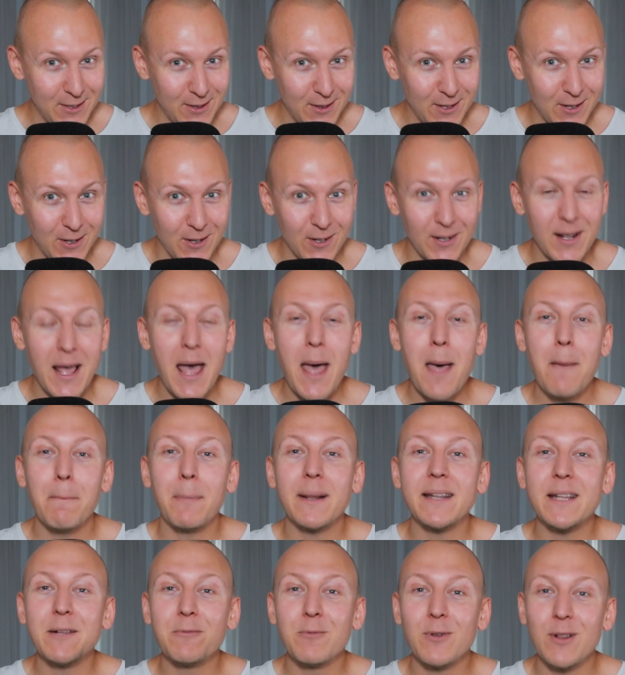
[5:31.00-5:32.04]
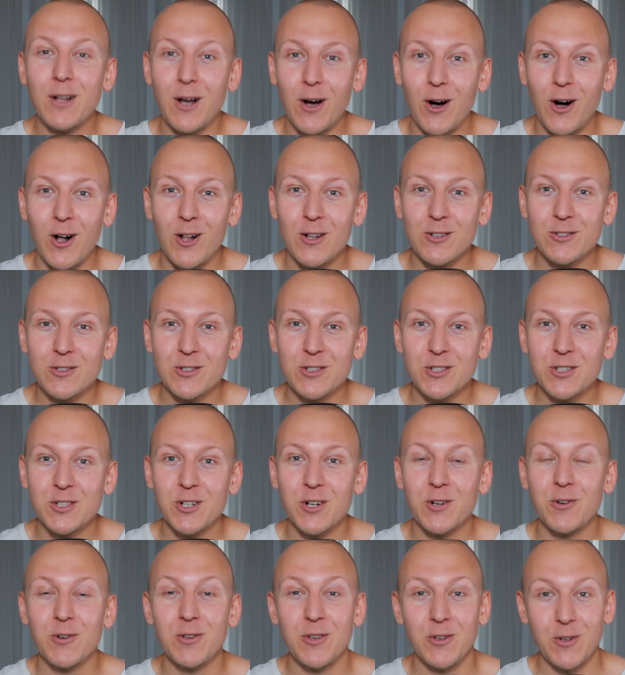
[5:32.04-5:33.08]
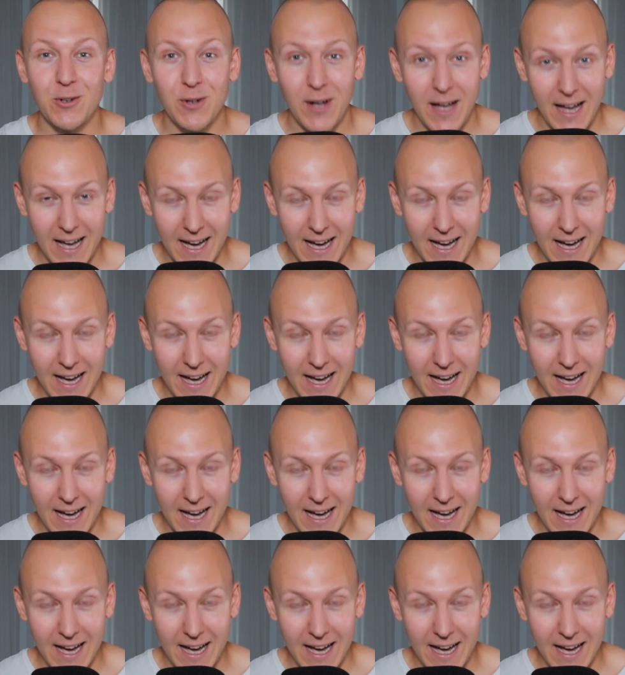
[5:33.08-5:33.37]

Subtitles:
to learn, but it will also show you